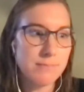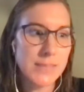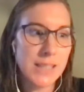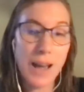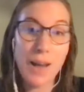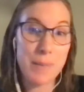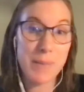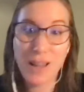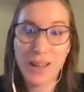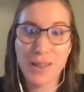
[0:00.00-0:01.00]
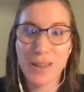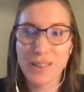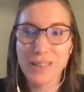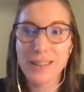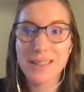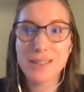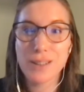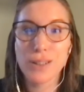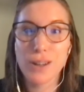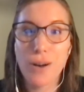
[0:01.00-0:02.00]
Yeah, I mean, I think the list
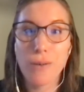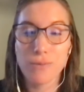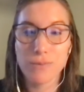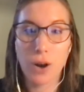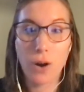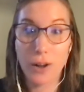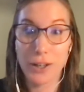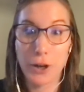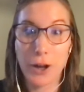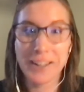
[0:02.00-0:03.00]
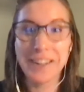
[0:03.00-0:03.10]
could go on and on,